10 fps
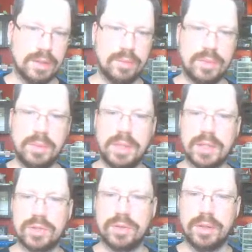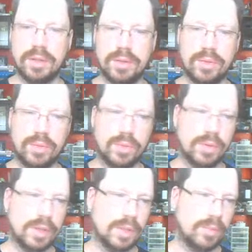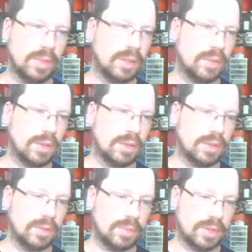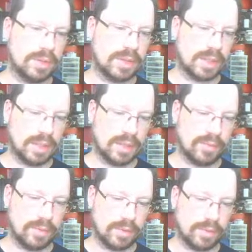Maybe actually the drawing I'm making right now, because I kind of have a